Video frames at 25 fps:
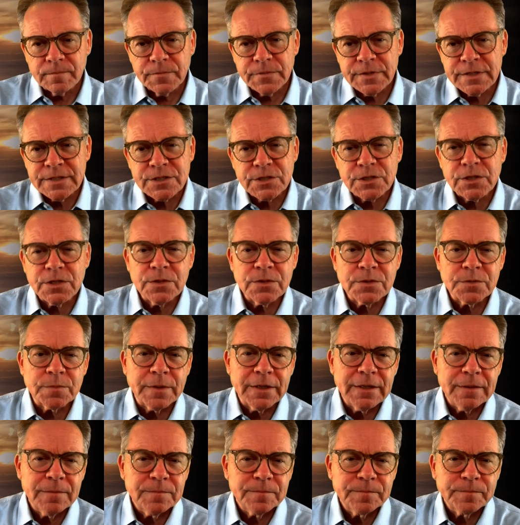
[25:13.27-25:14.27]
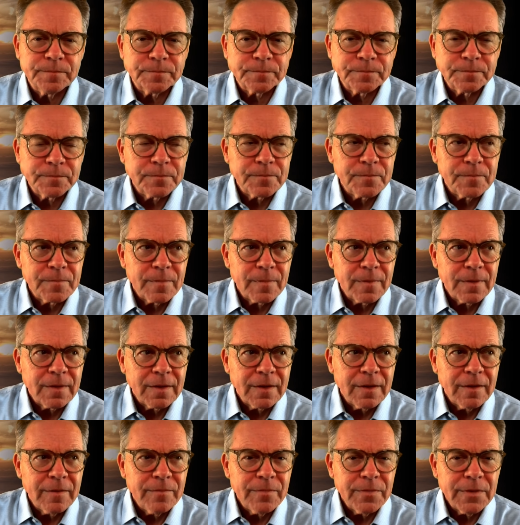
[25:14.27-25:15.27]
Excuse me.
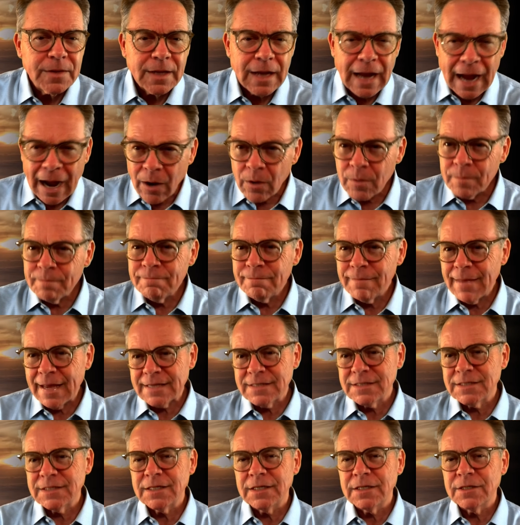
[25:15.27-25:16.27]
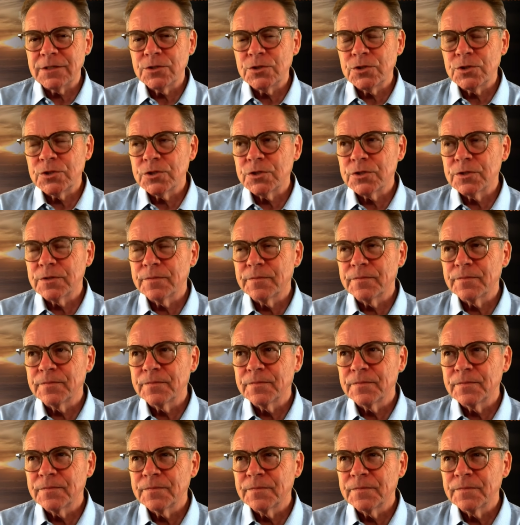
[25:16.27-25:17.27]
Our message
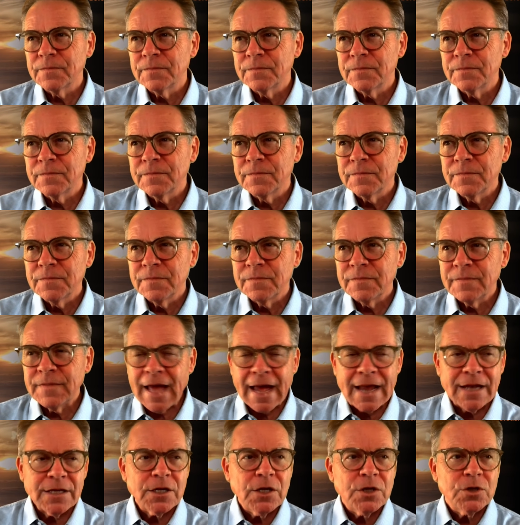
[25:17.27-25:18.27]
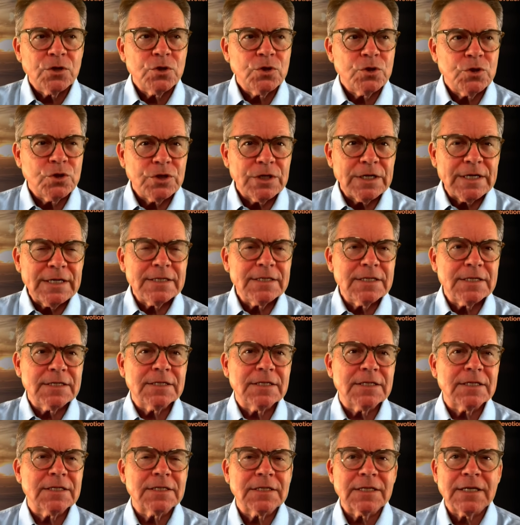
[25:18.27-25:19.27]
that Jesus
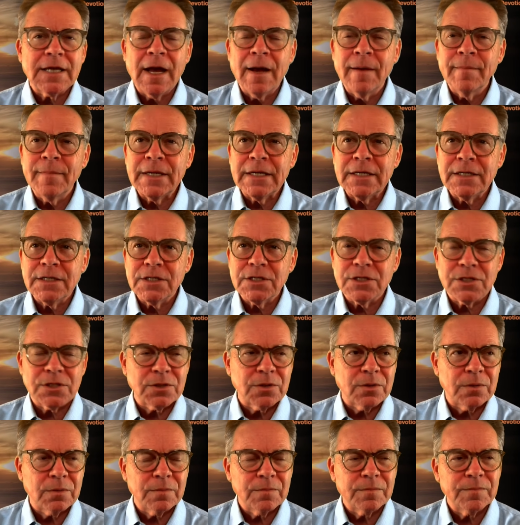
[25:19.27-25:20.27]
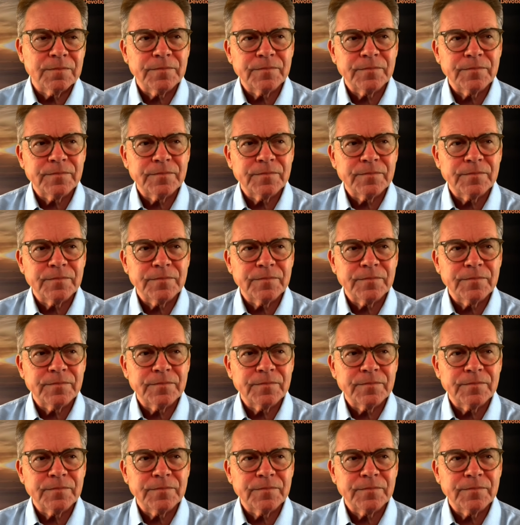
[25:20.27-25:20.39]
is coming soon,